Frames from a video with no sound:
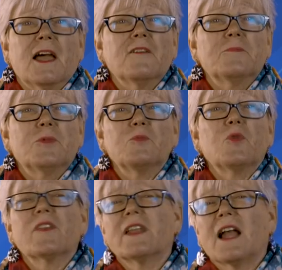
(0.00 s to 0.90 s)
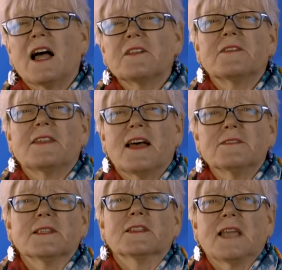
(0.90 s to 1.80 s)
have put more than
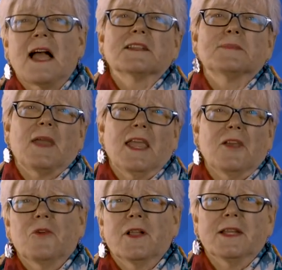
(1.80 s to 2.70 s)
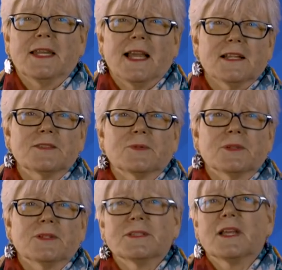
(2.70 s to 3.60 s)
100,000 tax-paying oil and gas
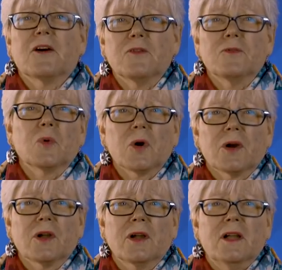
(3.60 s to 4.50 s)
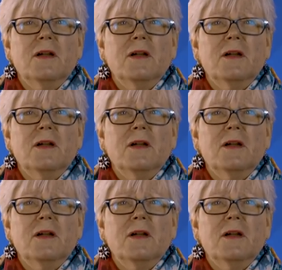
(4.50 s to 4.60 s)
workers out of work